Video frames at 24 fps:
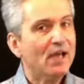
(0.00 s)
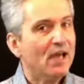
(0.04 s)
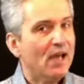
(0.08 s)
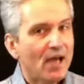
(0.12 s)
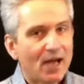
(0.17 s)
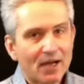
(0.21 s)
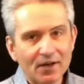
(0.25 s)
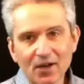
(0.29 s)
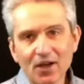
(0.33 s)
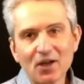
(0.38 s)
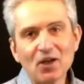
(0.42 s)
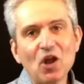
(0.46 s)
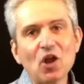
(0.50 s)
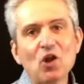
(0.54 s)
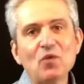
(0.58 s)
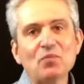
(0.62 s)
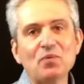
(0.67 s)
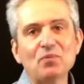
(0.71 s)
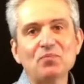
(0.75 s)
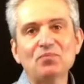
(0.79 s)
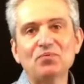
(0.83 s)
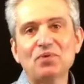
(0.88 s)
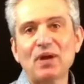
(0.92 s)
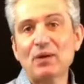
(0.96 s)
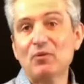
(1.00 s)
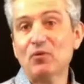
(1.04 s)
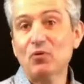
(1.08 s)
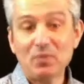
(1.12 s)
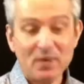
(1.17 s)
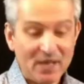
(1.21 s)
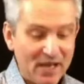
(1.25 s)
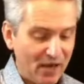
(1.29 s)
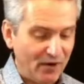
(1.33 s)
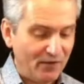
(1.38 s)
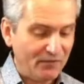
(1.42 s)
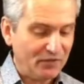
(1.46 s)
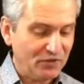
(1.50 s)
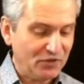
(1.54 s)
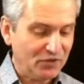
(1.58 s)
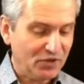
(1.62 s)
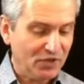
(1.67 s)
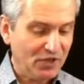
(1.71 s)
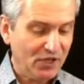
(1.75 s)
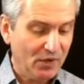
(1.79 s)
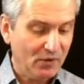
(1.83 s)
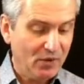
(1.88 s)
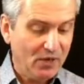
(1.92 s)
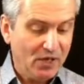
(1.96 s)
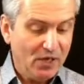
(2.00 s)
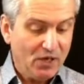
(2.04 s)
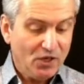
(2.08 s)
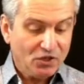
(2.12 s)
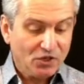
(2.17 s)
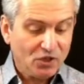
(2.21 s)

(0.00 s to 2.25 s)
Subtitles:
and I hope and pray will be helpful to you.